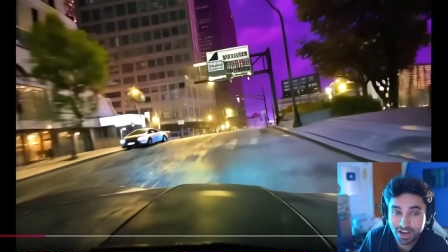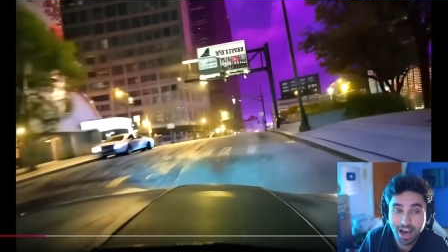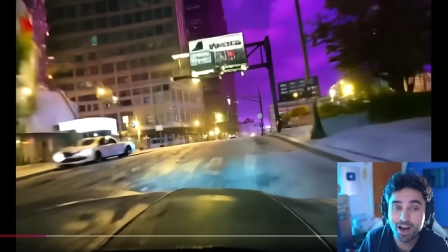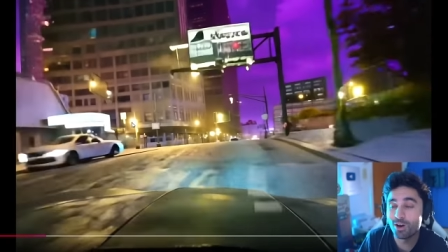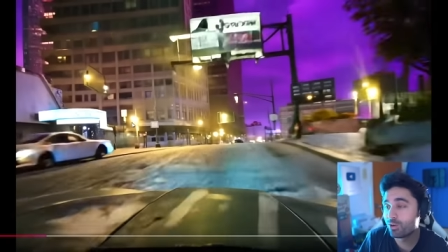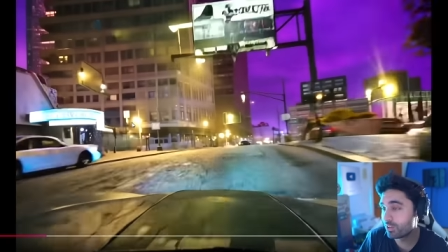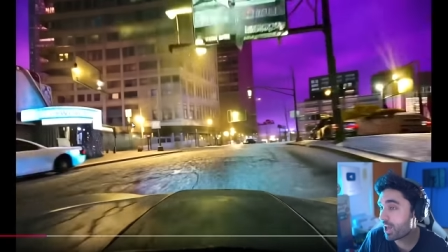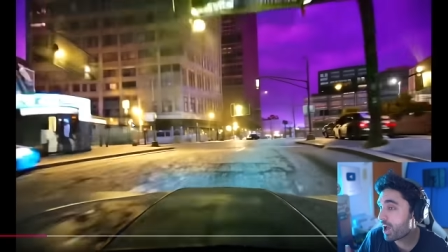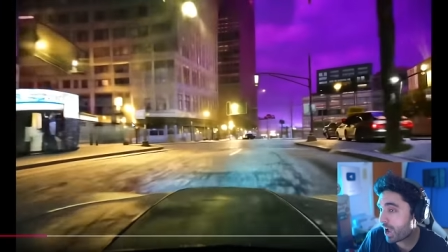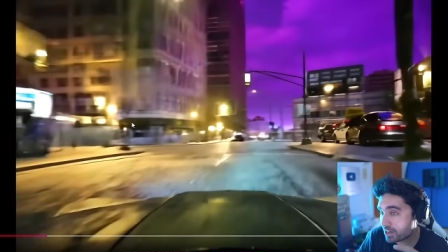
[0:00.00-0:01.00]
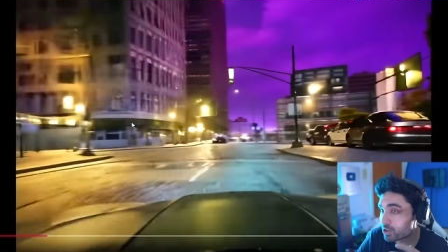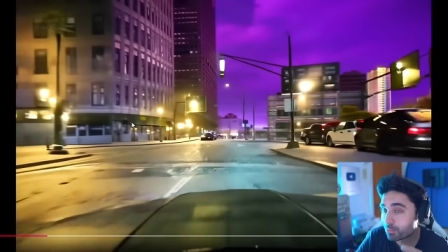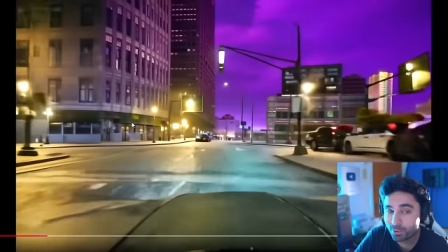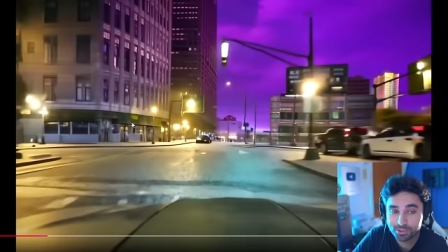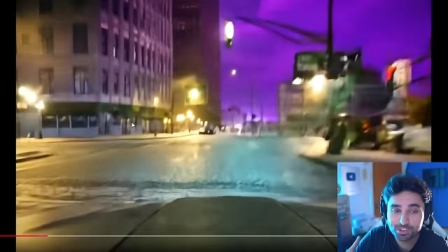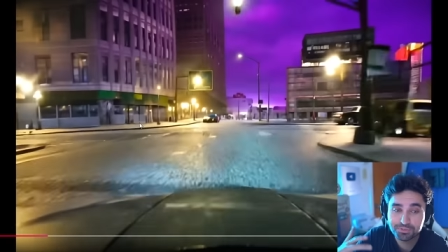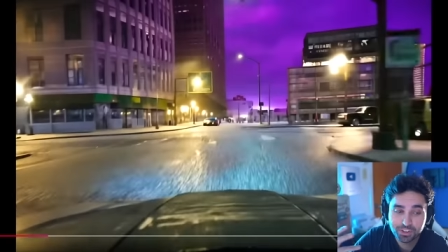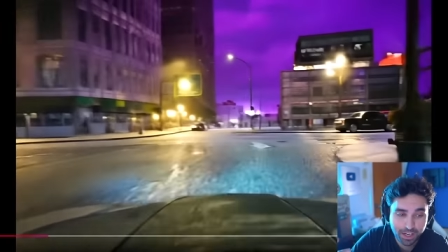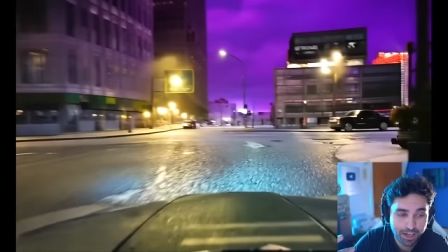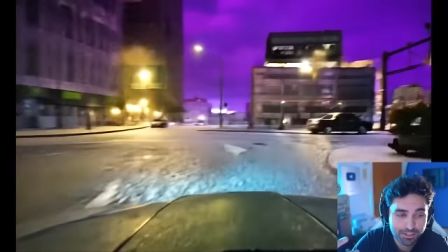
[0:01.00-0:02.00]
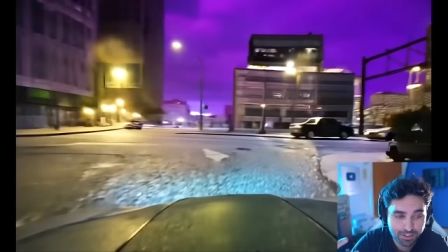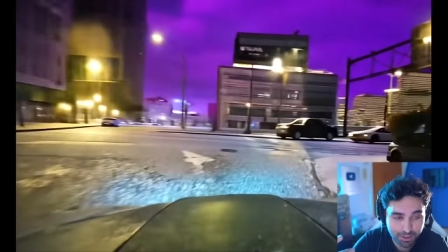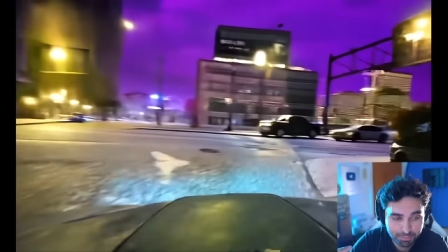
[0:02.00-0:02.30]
Now, I know most of you guys